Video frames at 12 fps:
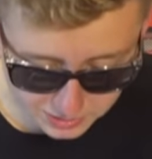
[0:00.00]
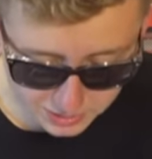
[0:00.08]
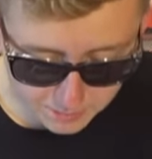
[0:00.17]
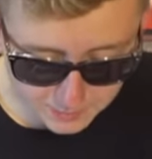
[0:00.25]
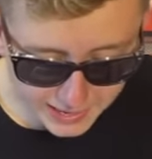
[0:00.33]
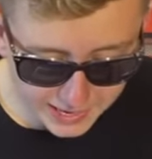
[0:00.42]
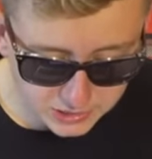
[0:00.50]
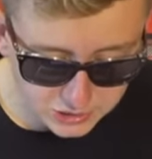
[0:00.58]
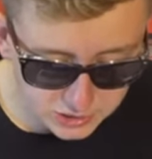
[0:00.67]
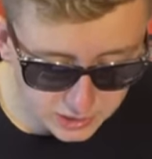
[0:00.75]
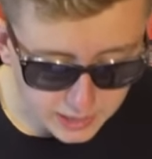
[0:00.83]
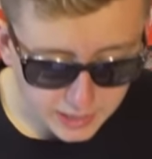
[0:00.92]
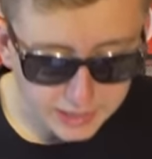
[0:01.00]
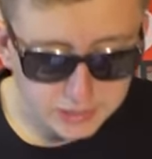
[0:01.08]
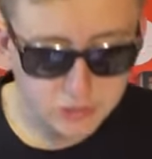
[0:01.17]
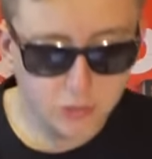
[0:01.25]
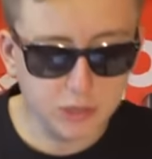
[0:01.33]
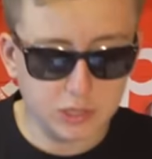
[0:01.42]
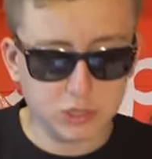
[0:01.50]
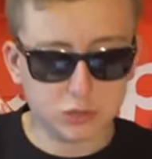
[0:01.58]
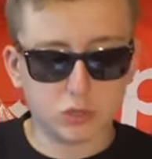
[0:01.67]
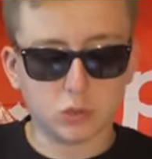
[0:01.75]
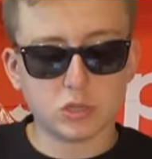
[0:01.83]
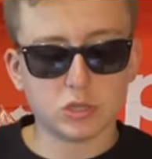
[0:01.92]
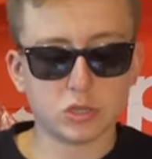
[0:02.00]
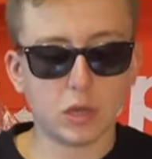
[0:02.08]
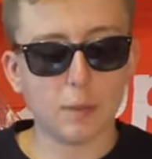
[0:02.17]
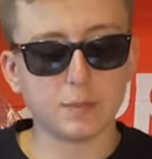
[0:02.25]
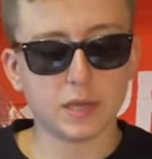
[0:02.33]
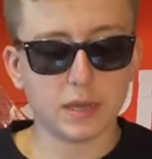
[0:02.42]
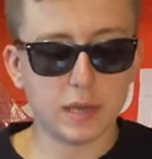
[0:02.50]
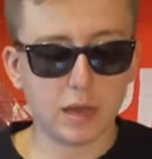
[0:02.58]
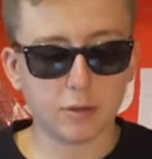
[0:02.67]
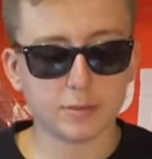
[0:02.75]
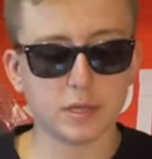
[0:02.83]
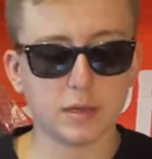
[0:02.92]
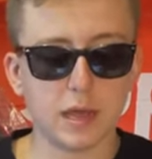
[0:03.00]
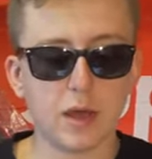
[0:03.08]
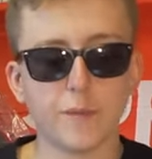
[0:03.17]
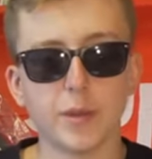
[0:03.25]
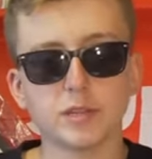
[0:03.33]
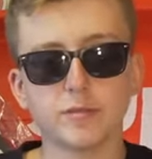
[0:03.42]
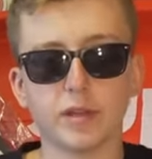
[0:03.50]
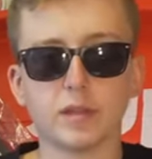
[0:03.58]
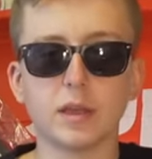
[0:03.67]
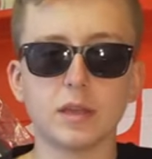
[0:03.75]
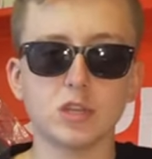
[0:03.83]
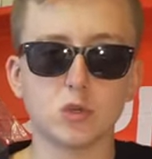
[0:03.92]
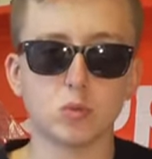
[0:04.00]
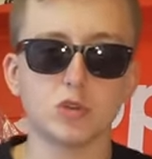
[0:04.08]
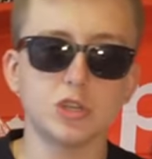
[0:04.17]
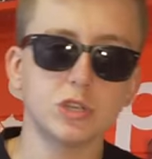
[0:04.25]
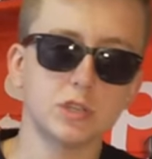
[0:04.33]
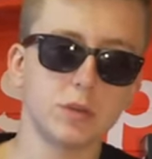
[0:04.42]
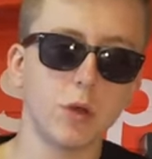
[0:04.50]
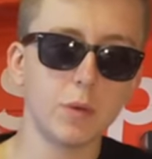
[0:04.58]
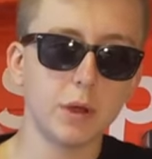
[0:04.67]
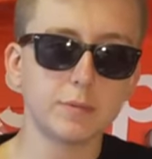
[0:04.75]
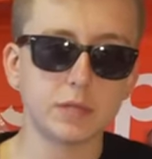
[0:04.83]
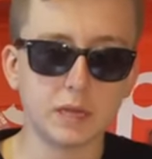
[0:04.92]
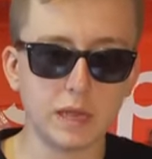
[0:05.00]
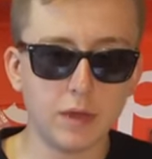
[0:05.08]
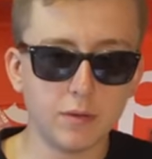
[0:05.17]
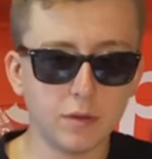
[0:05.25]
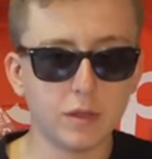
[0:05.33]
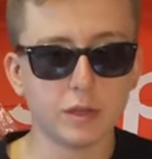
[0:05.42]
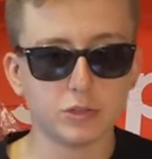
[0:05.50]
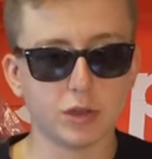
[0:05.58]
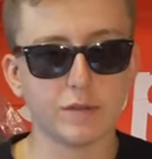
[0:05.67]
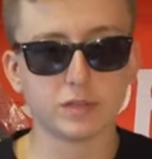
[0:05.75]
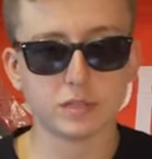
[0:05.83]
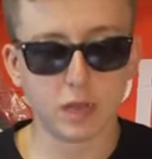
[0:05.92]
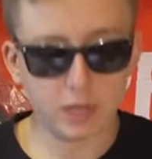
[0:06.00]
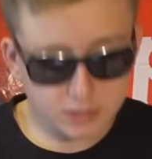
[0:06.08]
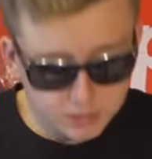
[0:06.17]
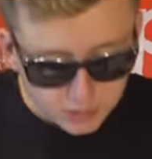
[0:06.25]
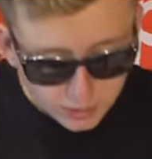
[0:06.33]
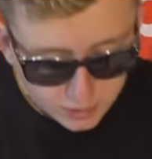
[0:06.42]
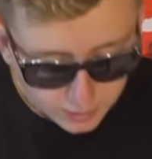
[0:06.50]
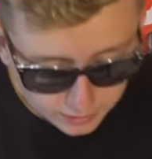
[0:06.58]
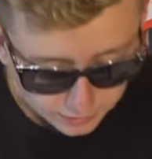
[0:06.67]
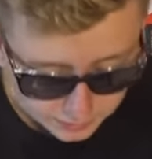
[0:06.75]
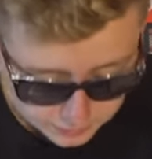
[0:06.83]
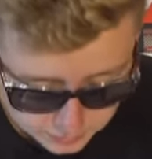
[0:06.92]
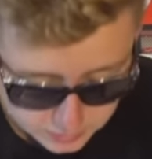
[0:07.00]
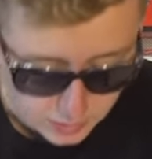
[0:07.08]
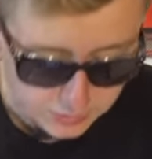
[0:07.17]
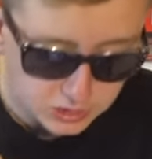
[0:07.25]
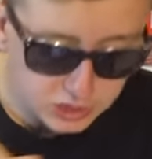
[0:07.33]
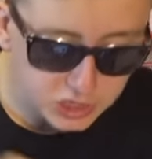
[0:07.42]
like a patch, and it's going like switched upside down, upside down. It reminds me of like Nike swooshes going upside down, like Travis Scott's on the on the